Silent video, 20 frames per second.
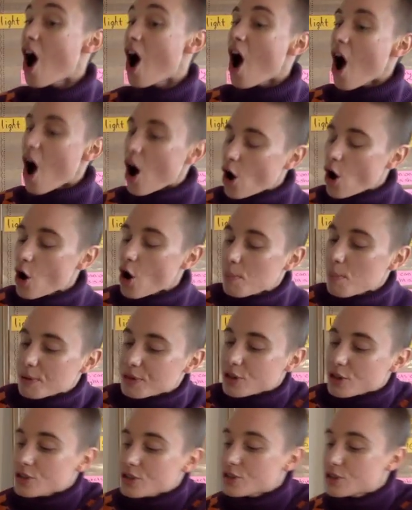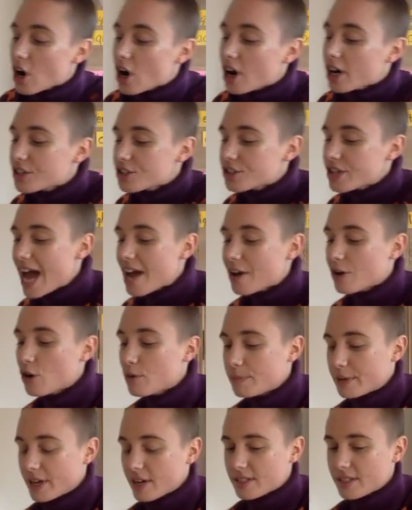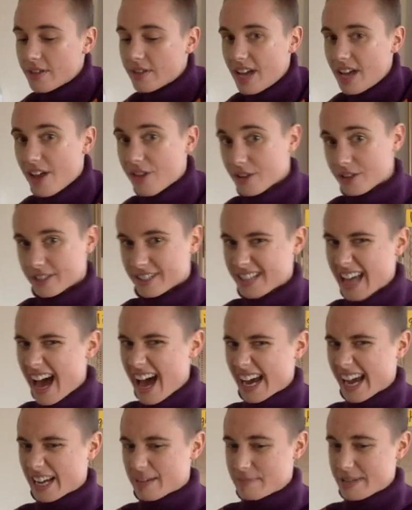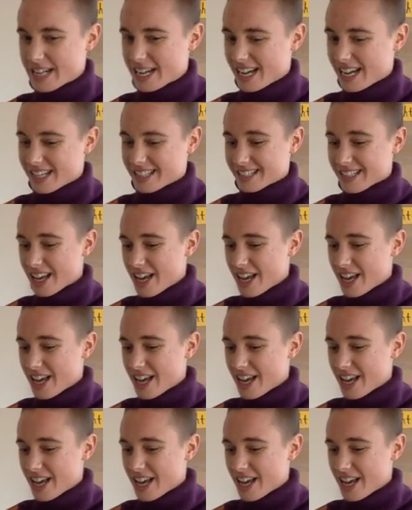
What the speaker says: Oh, but the dark shadow appears on the other side because